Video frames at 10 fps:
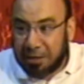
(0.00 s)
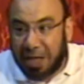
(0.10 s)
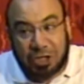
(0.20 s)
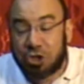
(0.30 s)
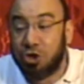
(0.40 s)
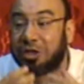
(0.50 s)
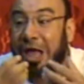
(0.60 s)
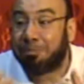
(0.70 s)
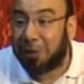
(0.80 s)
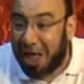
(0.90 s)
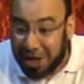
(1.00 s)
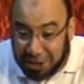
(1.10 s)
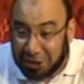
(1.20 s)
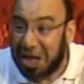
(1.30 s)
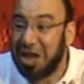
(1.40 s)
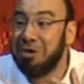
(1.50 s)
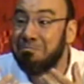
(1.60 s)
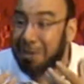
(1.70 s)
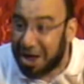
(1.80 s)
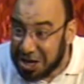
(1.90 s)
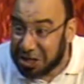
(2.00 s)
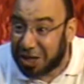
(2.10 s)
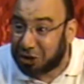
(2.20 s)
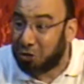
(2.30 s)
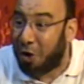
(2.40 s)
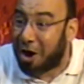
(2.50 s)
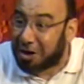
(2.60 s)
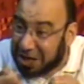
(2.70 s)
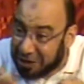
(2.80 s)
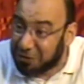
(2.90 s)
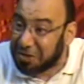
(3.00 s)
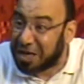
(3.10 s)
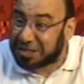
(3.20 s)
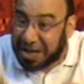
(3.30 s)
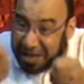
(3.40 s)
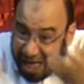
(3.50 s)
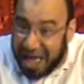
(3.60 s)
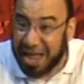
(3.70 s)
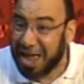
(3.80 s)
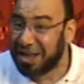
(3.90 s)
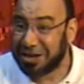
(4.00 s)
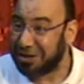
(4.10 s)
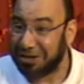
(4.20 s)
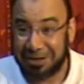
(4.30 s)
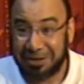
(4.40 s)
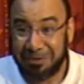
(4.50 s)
that's not applied in money that you are giving the zakah in.